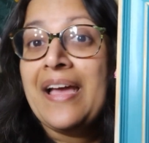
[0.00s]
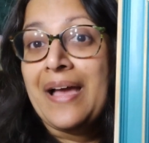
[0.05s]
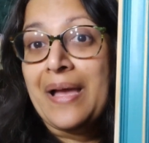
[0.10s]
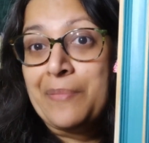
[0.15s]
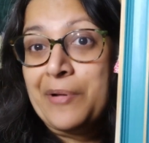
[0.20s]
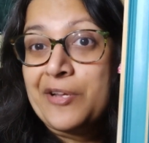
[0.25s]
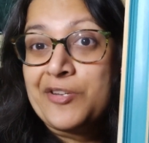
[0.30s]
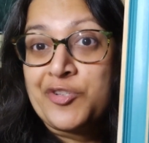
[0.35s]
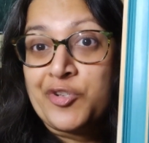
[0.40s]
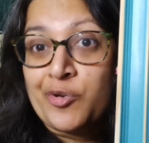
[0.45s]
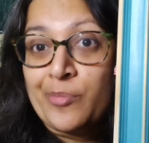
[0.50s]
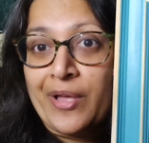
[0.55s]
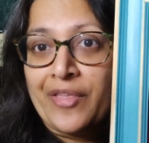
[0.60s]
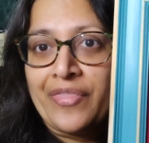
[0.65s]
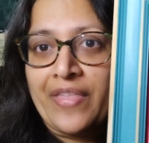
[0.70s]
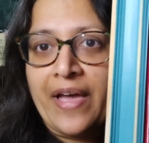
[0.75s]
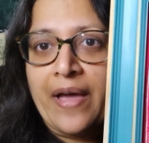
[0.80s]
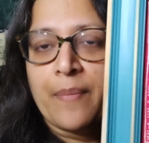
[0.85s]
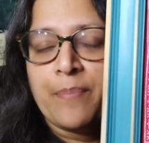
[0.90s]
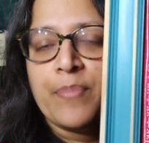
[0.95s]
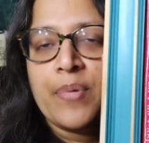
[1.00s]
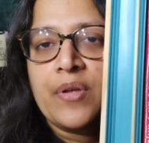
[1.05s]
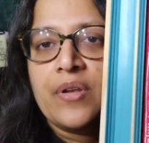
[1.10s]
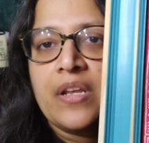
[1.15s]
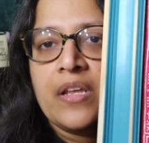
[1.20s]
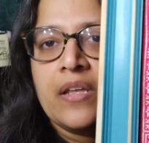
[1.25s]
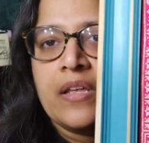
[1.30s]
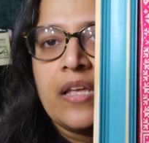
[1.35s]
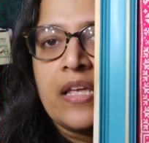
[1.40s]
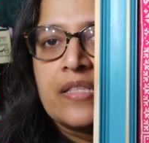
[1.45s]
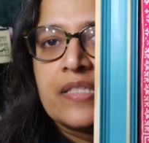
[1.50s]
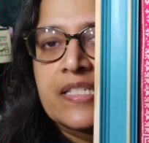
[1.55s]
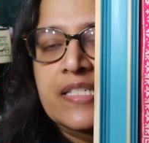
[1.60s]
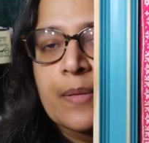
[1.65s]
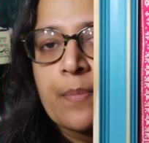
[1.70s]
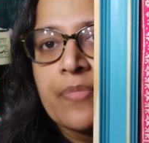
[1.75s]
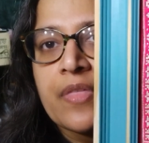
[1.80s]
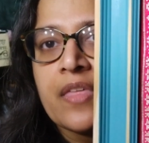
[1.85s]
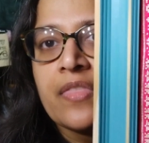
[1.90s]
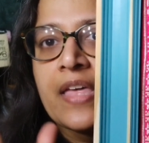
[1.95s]
I'm not sure about that, but in
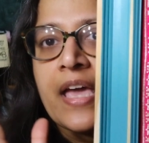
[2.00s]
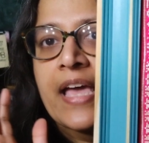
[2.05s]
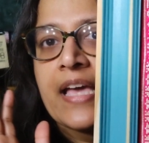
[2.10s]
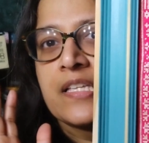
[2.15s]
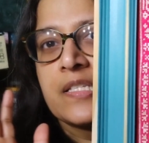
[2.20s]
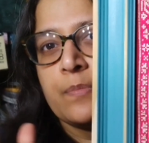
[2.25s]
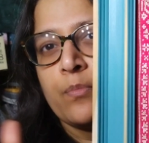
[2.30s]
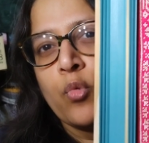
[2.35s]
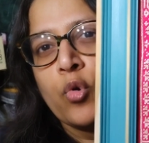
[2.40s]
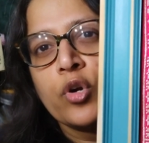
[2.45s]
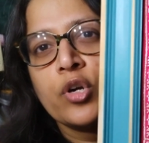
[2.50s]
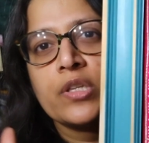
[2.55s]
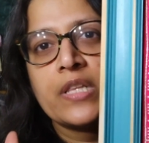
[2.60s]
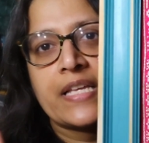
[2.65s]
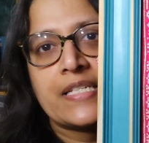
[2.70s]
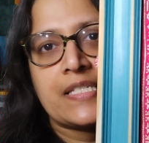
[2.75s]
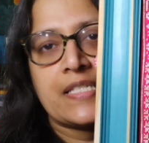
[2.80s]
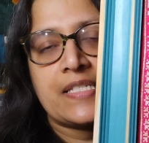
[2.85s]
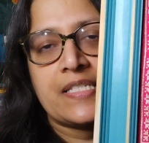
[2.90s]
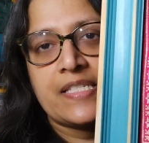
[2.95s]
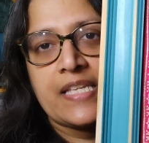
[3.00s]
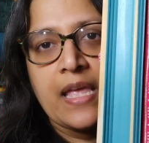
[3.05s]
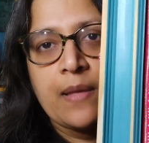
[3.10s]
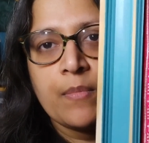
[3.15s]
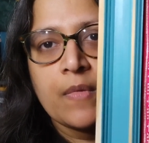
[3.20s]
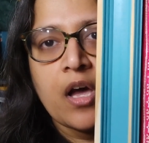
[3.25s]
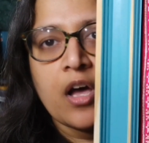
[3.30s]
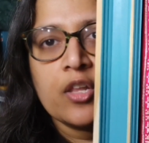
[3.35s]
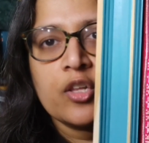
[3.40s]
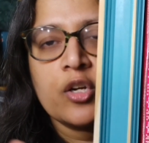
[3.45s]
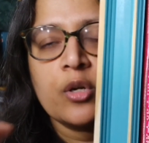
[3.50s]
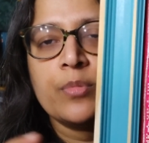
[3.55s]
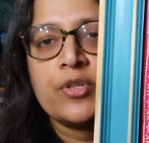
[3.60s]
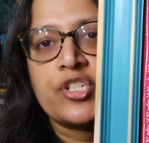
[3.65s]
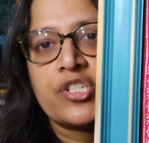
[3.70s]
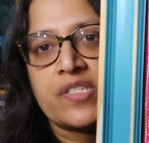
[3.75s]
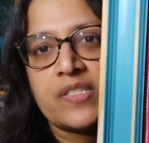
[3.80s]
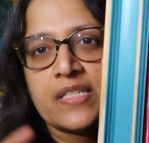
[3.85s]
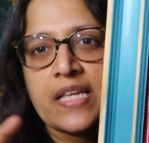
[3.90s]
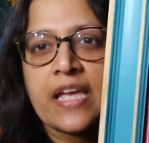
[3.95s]
something that has more or less the same color, but
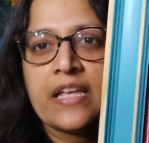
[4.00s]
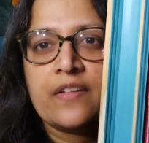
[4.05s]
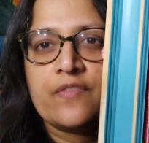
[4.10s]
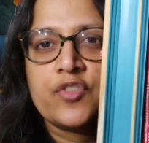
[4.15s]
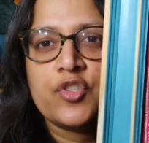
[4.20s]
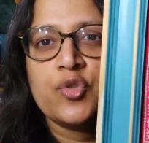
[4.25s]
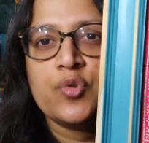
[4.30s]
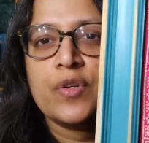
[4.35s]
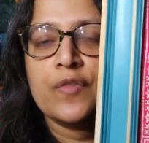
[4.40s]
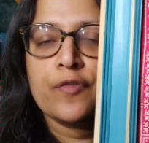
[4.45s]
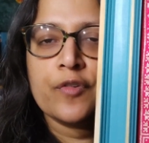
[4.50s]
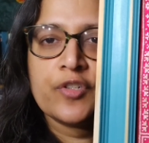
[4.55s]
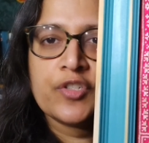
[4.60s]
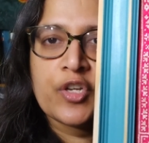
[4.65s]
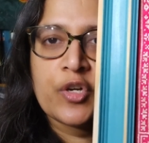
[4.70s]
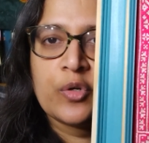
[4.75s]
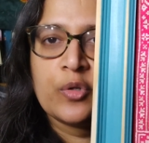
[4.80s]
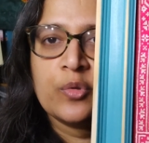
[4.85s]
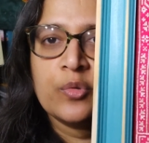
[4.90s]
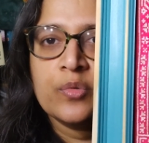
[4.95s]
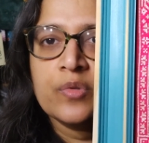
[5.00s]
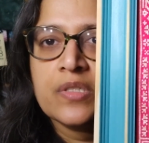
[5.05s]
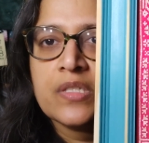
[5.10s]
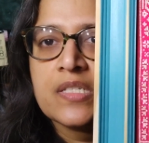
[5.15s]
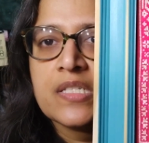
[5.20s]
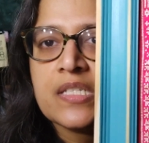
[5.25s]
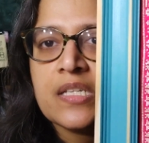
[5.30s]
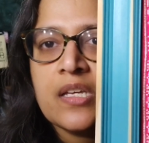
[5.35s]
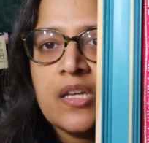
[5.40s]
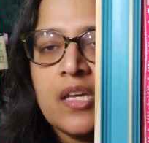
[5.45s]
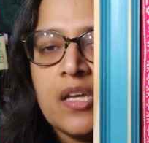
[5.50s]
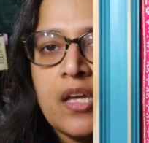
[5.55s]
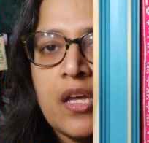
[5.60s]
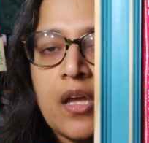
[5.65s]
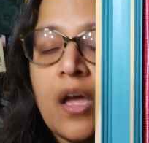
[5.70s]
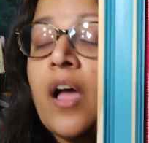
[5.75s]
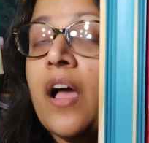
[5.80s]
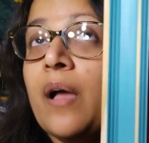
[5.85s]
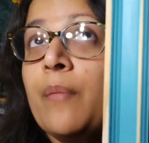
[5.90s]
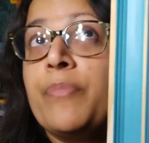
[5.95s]
just kind of 2 different tones,
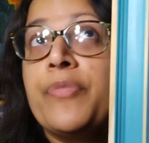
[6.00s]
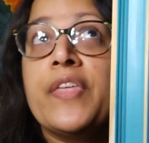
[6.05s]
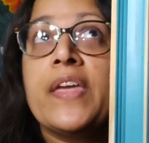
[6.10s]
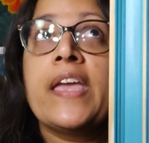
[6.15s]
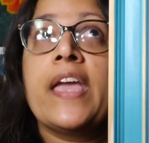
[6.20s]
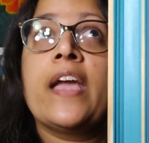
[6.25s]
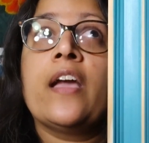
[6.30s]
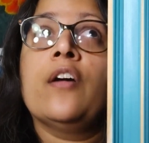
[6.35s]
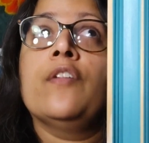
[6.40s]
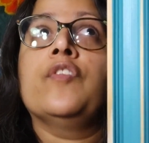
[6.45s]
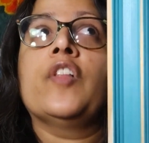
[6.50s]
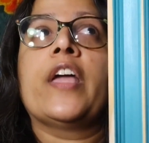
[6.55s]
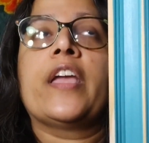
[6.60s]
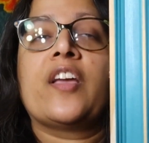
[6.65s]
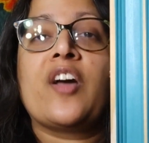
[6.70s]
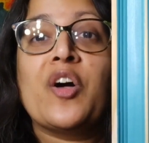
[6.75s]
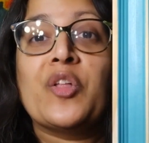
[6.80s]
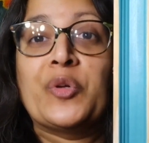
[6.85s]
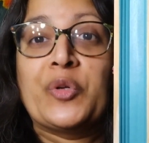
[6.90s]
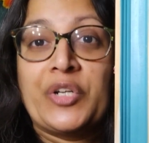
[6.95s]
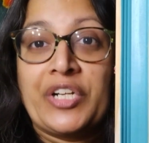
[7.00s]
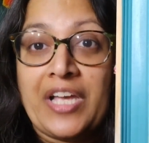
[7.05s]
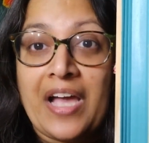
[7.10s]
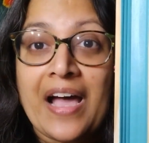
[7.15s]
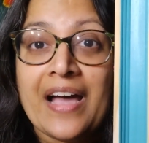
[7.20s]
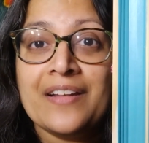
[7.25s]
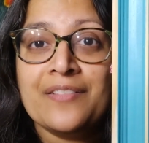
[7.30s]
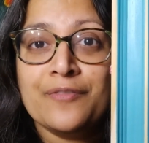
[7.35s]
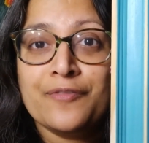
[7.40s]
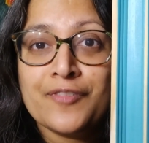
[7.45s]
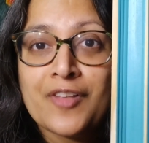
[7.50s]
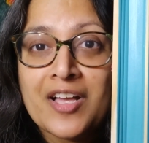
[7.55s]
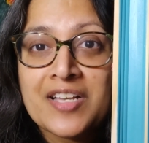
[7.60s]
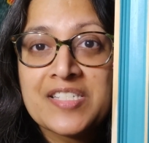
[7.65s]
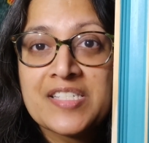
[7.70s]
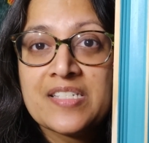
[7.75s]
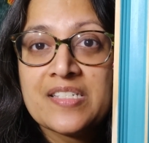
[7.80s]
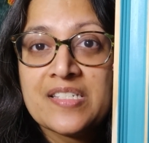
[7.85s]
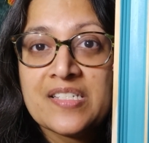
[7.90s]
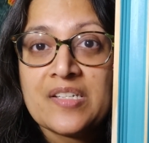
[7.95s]
I'm thinking of like Color and Cotton
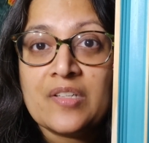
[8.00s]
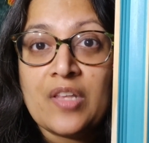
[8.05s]
flosses.